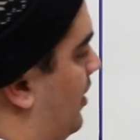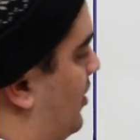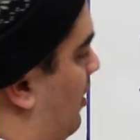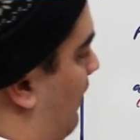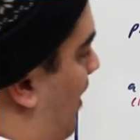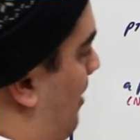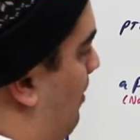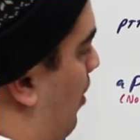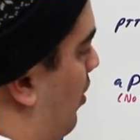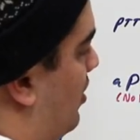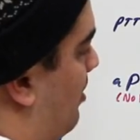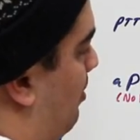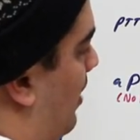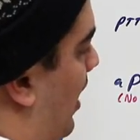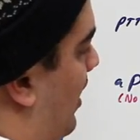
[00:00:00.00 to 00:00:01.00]
So if I
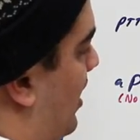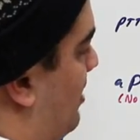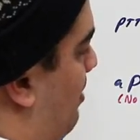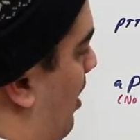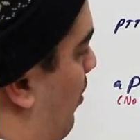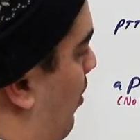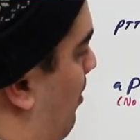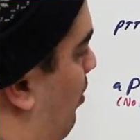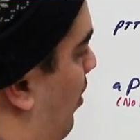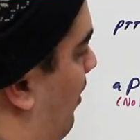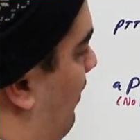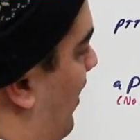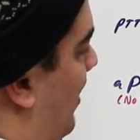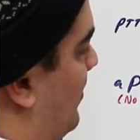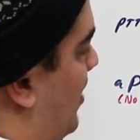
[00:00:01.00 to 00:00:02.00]
multiply this by
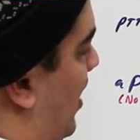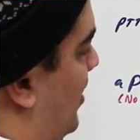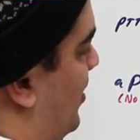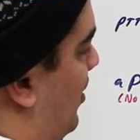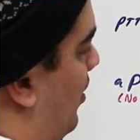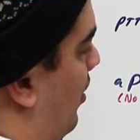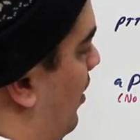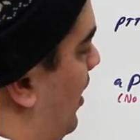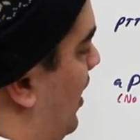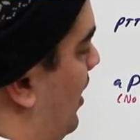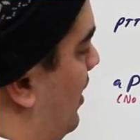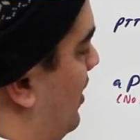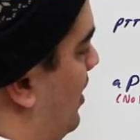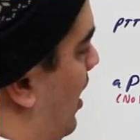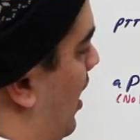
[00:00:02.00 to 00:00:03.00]
1.5, so that's
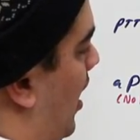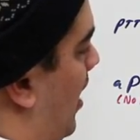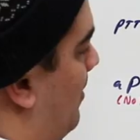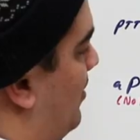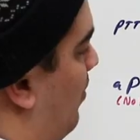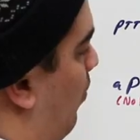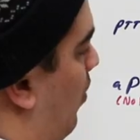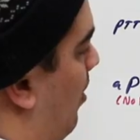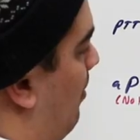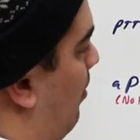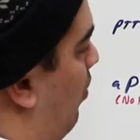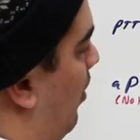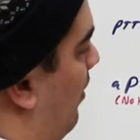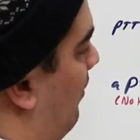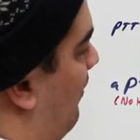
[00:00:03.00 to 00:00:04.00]
30 times
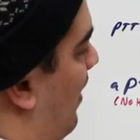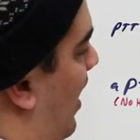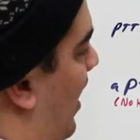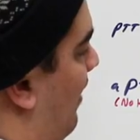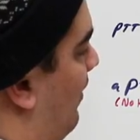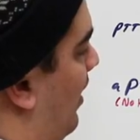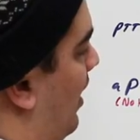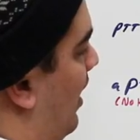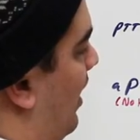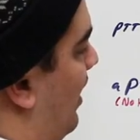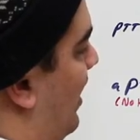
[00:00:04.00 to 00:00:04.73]
1.5,